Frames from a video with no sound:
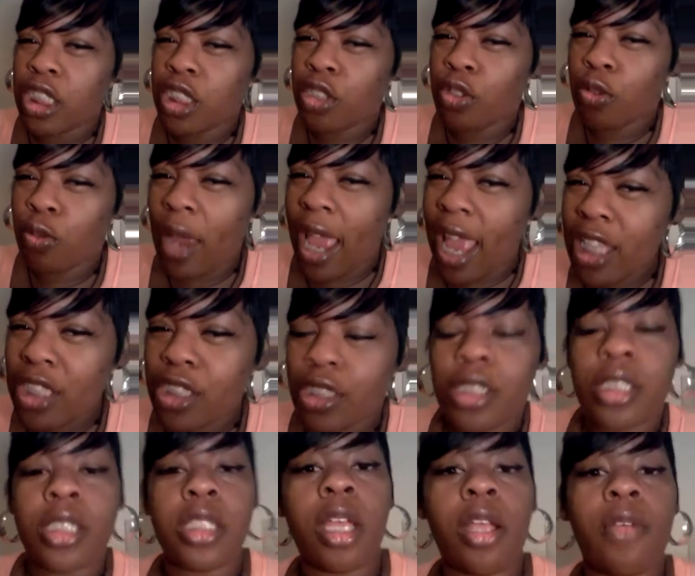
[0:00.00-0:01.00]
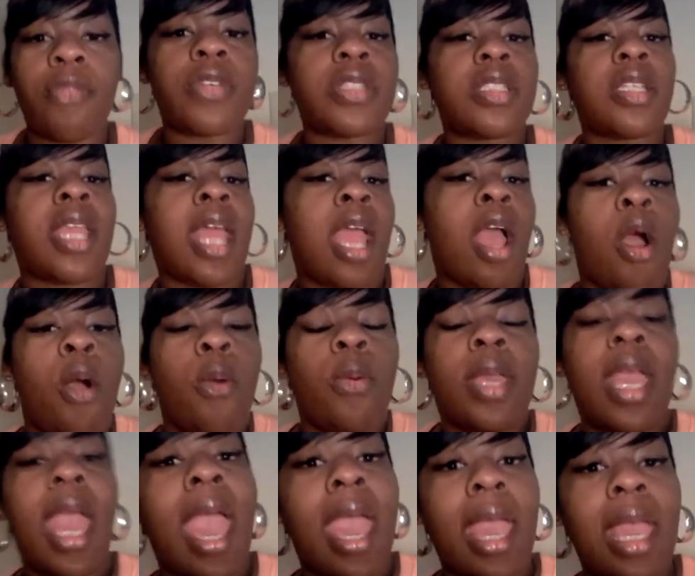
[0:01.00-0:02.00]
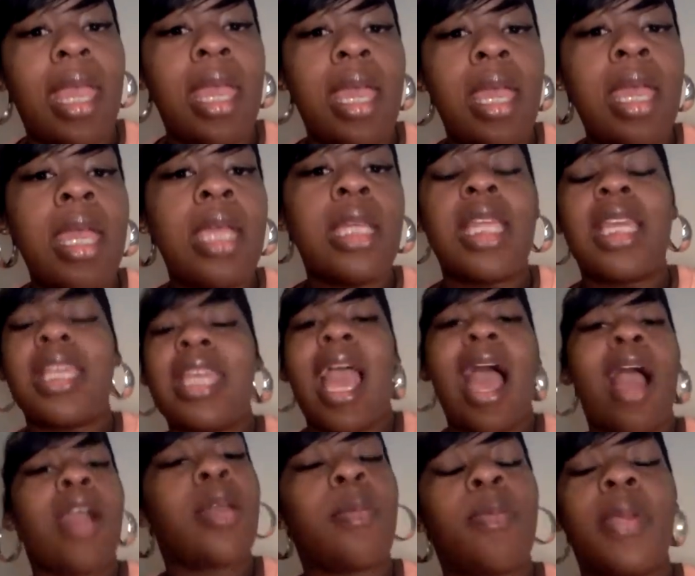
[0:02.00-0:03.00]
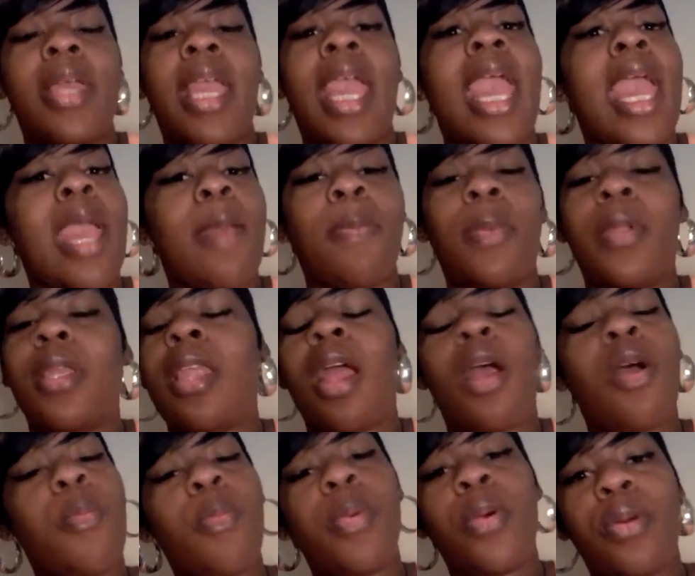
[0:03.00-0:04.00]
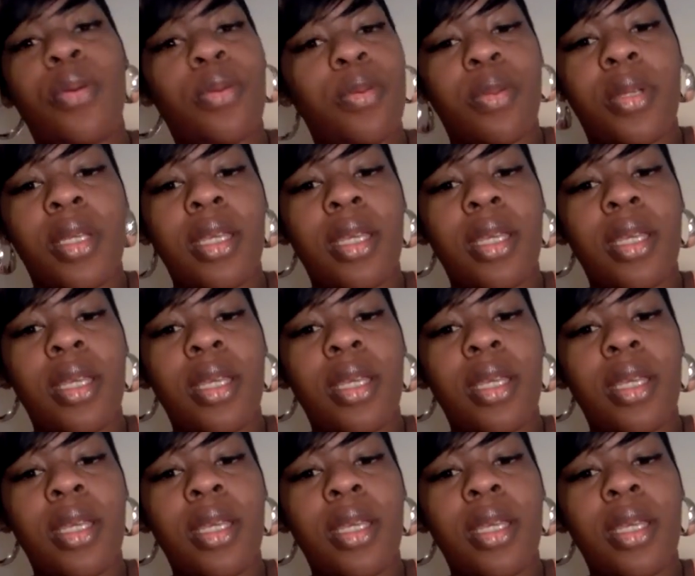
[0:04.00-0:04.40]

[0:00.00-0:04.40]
scratch the surface of that okay, then y'all could be happy. No, boo.